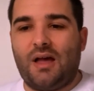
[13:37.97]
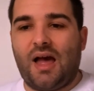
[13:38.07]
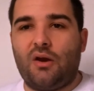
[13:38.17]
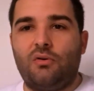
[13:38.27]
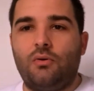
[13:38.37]

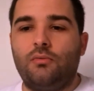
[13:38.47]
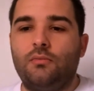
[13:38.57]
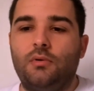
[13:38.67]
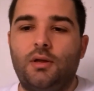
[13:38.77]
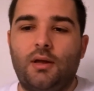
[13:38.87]
I don't know.
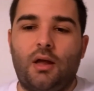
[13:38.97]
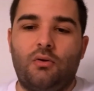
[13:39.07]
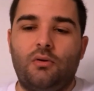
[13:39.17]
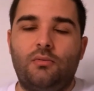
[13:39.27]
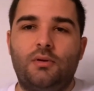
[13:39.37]

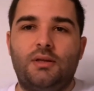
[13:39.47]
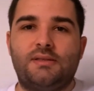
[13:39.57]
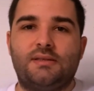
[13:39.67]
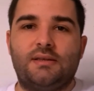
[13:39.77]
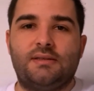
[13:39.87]

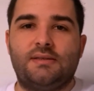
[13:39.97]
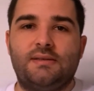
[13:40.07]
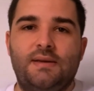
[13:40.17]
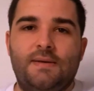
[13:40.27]
It's